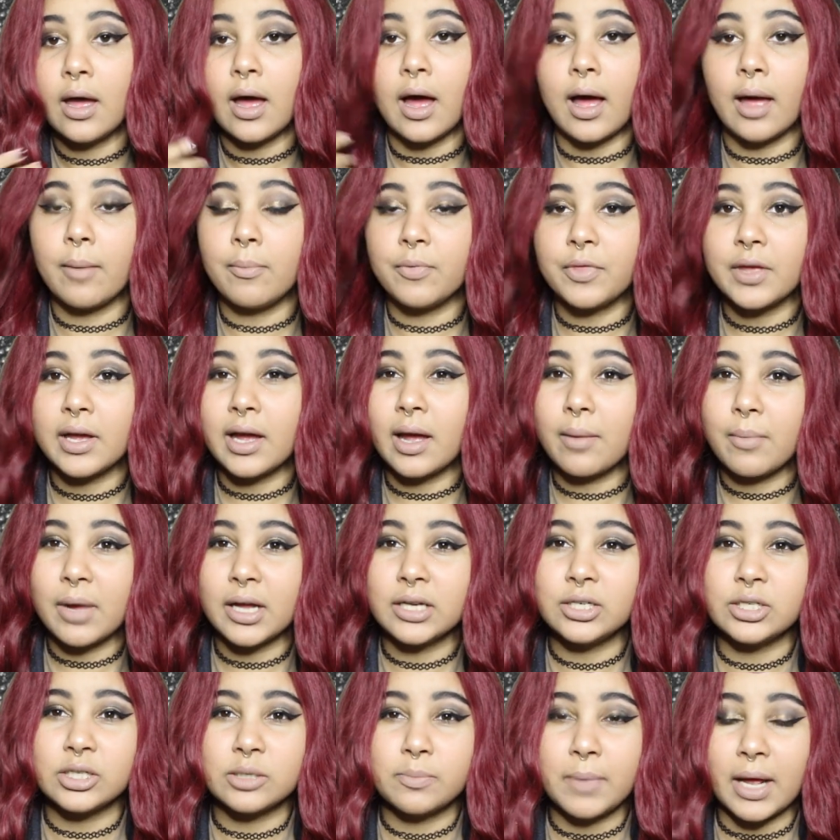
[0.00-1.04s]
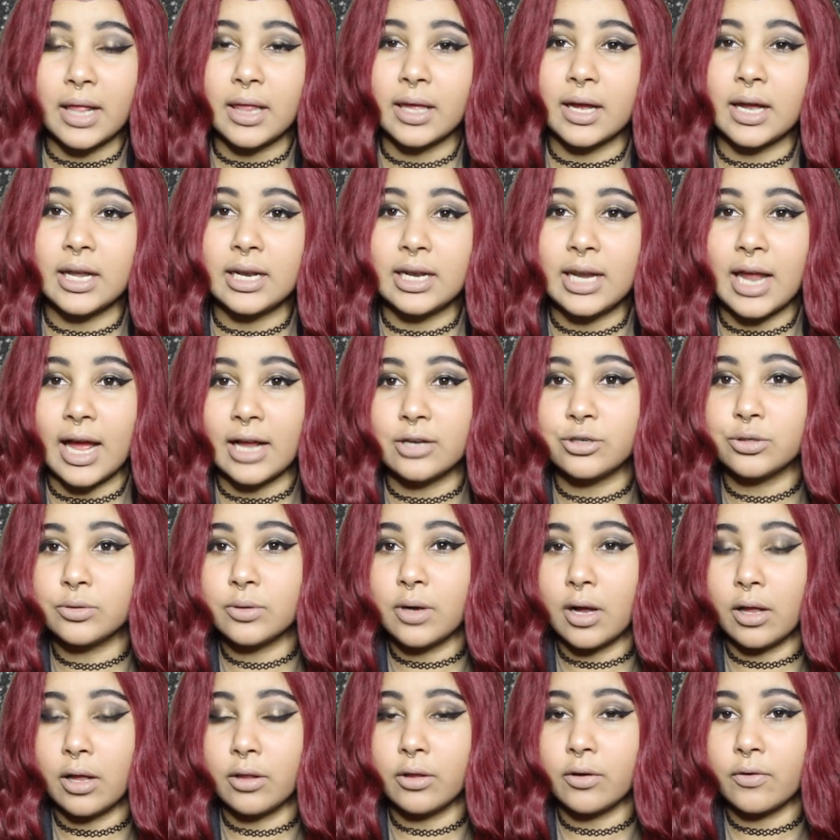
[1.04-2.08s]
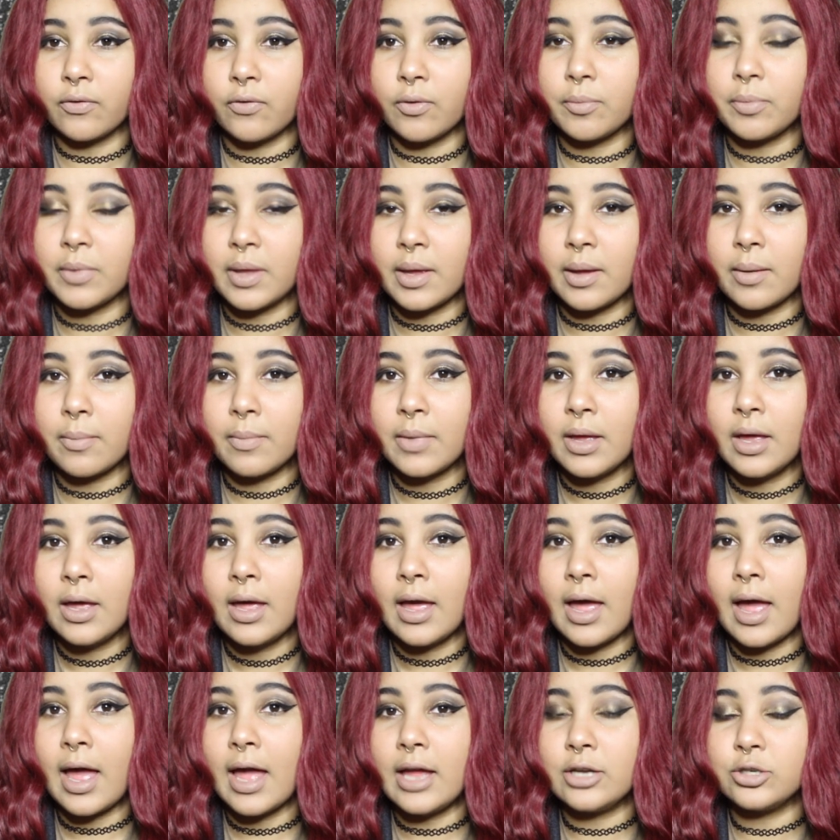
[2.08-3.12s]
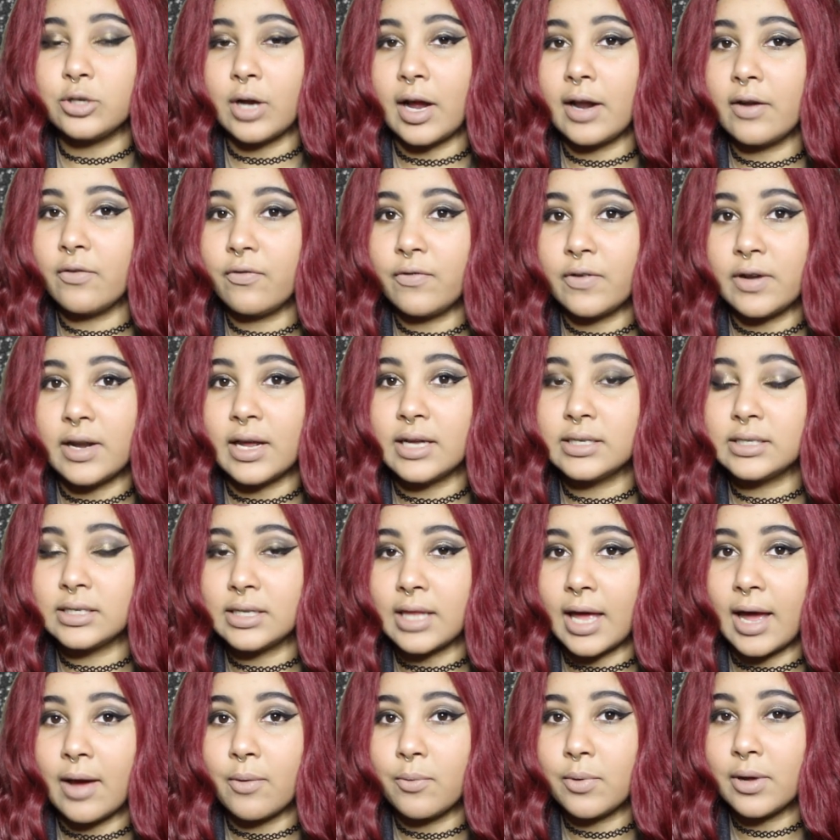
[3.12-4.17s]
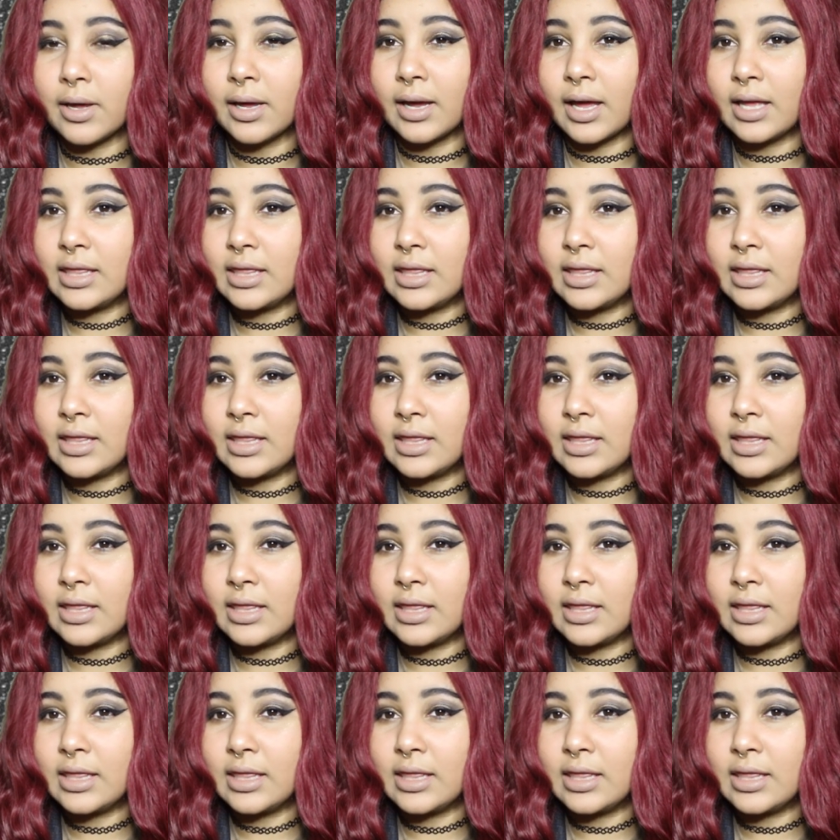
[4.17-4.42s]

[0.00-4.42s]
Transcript: I think I might just buy like a natural color from them and try to finesse that wig.